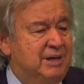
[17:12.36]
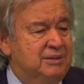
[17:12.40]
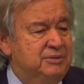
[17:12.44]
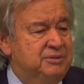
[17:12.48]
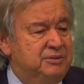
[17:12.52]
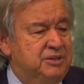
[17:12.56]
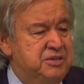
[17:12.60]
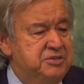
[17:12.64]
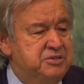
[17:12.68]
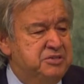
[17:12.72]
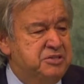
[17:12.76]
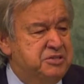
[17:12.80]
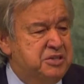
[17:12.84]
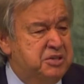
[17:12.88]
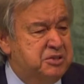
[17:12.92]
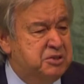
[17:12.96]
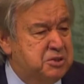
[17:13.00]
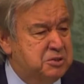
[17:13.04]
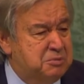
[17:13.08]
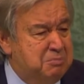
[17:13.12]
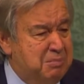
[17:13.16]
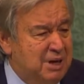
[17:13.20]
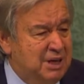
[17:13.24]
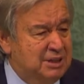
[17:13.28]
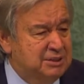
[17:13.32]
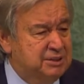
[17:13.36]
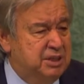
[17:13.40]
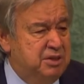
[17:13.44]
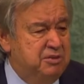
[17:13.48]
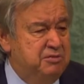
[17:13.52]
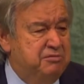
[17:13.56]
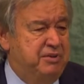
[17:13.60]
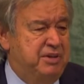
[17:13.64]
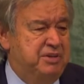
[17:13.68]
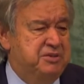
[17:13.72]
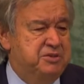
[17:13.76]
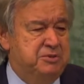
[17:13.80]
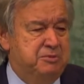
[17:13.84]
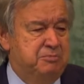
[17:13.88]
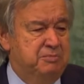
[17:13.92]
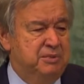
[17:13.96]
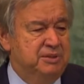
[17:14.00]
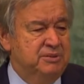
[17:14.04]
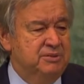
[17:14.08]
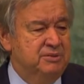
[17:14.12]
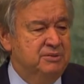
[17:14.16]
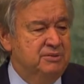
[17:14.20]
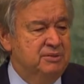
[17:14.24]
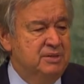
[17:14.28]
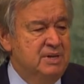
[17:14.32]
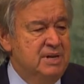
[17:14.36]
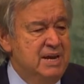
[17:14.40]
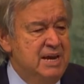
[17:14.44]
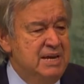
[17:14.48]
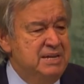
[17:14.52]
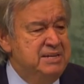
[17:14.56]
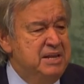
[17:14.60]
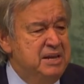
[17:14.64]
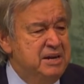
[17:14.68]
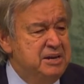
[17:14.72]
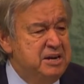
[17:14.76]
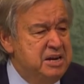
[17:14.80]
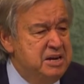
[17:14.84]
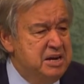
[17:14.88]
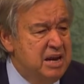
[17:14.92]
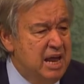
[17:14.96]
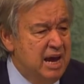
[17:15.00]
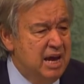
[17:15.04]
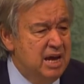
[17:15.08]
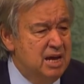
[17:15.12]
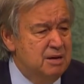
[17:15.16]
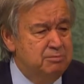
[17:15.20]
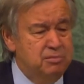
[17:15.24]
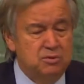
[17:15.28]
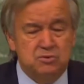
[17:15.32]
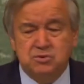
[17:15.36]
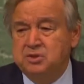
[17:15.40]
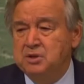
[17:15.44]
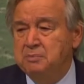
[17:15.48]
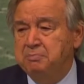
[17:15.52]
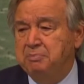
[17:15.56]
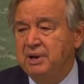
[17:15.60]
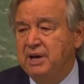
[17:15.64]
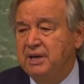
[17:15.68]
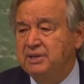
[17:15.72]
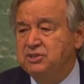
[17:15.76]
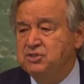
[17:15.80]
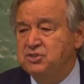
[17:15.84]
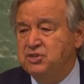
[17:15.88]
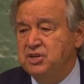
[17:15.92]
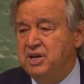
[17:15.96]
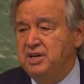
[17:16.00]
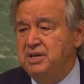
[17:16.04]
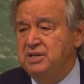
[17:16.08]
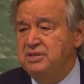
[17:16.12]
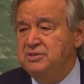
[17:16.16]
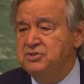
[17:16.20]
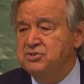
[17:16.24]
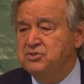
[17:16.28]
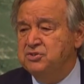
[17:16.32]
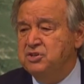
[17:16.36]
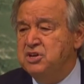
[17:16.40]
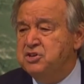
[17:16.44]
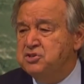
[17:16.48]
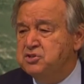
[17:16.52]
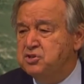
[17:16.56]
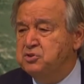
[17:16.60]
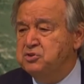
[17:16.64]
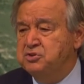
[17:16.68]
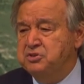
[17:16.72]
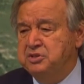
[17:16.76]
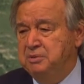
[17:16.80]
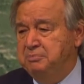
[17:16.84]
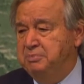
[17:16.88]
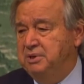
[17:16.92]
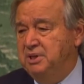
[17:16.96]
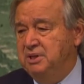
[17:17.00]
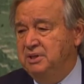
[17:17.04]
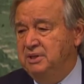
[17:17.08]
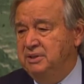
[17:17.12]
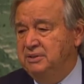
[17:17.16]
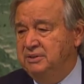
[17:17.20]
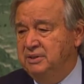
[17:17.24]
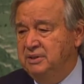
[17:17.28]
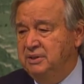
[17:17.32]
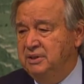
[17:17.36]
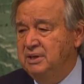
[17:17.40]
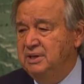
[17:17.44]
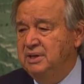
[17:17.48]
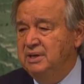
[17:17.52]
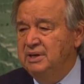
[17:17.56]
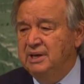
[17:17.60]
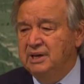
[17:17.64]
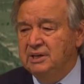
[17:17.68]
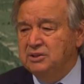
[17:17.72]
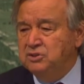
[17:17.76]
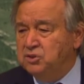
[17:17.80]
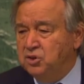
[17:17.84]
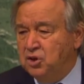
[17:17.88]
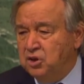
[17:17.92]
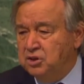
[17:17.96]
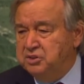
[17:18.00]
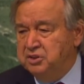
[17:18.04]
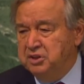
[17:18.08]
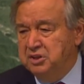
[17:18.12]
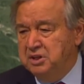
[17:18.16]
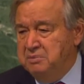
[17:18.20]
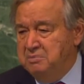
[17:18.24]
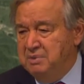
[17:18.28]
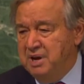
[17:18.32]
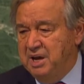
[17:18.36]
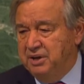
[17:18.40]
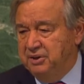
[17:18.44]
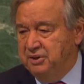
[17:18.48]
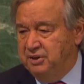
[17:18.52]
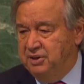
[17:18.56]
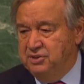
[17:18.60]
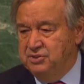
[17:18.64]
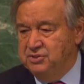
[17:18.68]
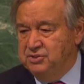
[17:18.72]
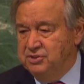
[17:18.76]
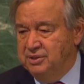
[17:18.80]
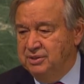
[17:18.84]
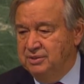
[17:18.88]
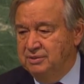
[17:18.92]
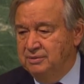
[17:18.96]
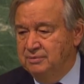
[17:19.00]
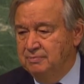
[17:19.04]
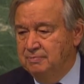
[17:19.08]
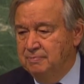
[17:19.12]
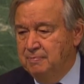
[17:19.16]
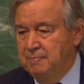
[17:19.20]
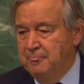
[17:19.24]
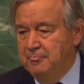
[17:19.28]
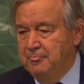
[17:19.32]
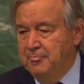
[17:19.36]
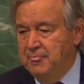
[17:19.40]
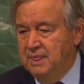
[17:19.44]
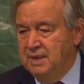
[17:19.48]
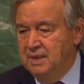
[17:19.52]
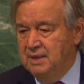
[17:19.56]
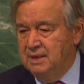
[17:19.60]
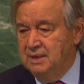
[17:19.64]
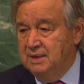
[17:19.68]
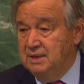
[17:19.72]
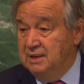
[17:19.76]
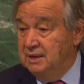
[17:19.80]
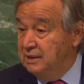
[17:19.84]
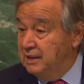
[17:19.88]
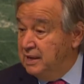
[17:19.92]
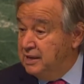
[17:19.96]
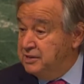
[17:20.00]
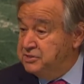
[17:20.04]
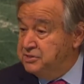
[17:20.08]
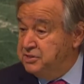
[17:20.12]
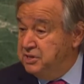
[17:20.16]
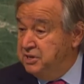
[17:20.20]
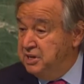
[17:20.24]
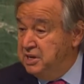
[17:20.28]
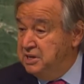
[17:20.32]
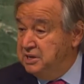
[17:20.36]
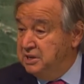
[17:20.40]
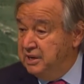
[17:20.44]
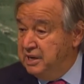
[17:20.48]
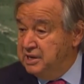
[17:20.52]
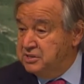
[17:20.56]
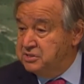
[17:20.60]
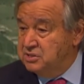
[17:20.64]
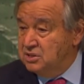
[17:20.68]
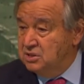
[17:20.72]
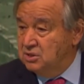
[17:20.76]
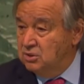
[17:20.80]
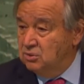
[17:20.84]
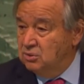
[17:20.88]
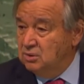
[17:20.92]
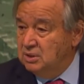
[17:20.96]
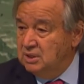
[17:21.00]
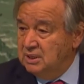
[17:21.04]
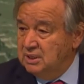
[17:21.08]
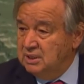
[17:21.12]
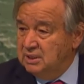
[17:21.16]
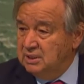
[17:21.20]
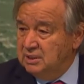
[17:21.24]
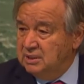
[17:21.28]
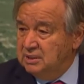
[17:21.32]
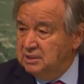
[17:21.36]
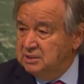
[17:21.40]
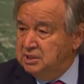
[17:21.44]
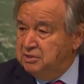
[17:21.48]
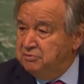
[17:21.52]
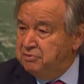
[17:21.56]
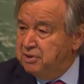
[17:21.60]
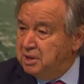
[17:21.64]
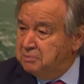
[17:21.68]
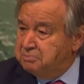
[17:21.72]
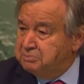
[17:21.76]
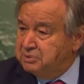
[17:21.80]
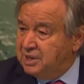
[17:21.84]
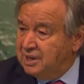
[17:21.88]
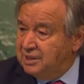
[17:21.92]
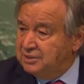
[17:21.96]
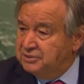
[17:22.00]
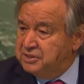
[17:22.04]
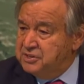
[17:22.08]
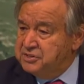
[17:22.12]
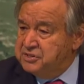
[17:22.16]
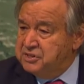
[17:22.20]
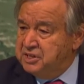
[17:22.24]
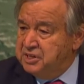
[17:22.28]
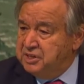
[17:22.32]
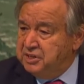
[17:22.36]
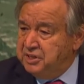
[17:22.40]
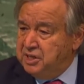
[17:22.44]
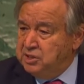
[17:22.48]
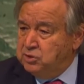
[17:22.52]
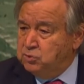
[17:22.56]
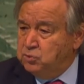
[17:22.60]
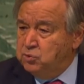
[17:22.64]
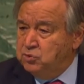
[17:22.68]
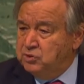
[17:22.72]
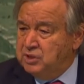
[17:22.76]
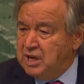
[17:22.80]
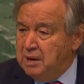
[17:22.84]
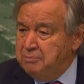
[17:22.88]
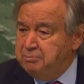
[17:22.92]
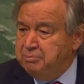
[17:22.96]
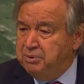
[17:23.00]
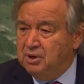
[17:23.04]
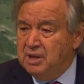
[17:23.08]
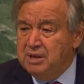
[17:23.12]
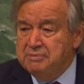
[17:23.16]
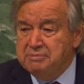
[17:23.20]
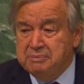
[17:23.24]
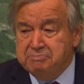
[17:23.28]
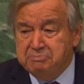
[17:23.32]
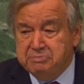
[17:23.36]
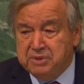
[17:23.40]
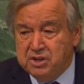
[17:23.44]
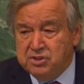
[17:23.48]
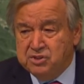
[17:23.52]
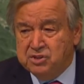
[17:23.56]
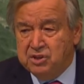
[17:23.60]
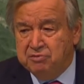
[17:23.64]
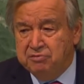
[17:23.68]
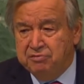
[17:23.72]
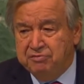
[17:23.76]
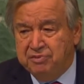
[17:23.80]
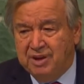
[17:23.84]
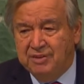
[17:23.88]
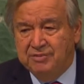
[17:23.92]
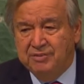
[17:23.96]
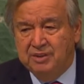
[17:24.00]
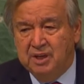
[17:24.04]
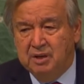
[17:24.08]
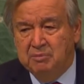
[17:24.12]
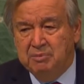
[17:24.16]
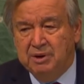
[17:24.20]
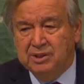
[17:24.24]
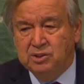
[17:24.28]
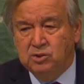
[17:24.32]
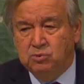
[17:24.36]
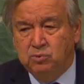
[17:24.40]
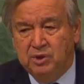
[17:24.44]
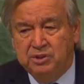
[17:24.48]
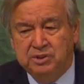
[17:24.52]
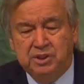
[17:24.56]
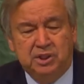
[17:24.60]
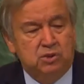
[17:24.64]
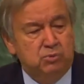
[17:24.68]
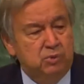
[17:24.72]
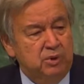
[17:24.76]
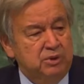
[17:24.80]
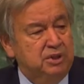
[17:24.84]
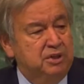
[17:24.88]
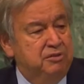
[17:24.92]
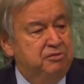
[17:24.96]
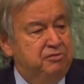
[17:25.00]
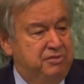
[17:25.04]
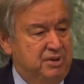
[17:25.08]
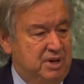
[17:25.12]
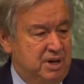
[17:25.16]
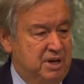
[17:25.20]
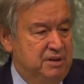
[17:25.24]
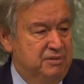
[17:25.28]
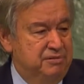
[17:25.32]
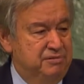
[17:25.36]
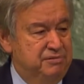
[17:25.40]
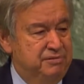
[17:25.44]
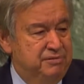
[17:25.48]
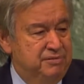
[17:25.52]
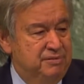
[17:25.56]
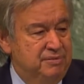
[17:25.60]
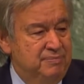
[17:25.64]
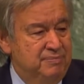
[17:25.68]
countries is a smart investment in a reliable supply chains, regional stability, and orderly migration. Last year in Glasgow, developed countries agreed to double adaptation funding by 2025.